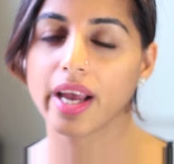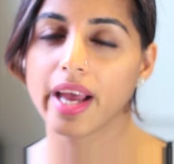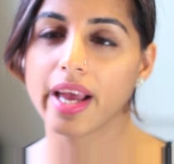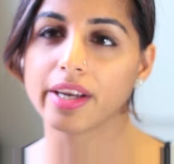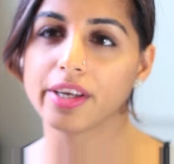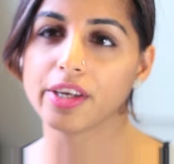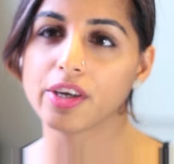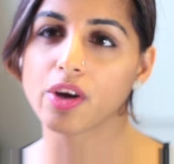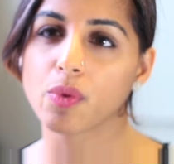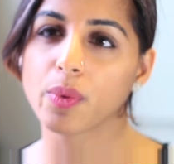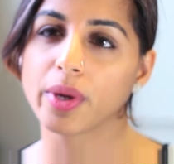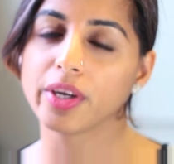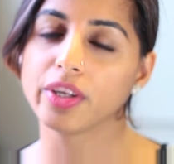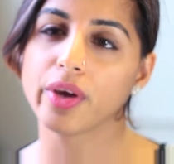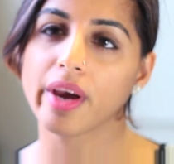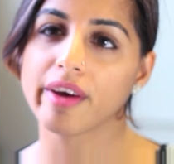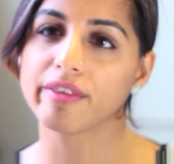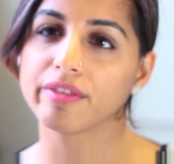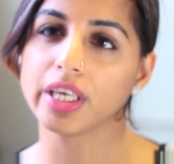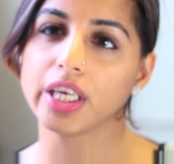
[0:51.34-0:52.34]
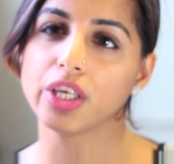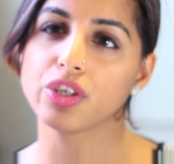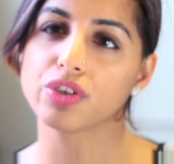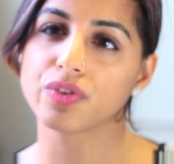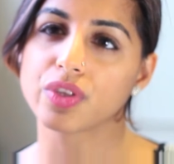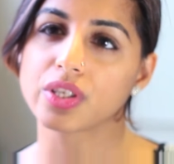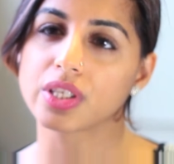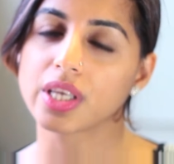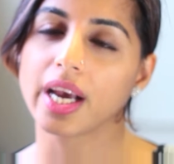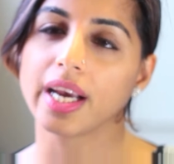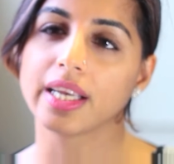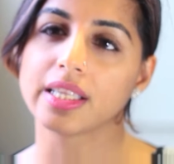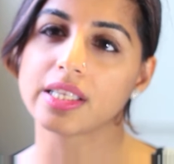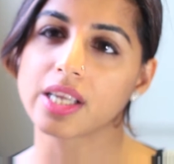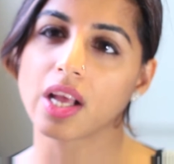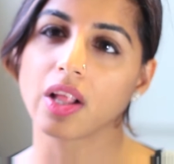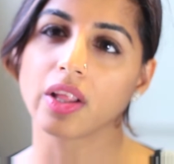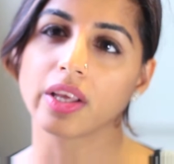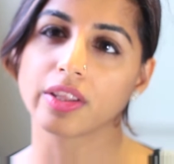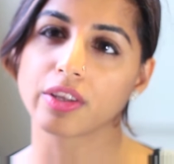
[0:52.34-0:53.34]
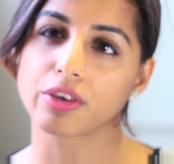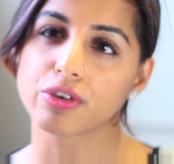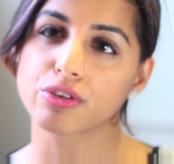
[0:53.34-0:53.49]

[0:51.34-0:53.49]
And when you have each of the sides telling their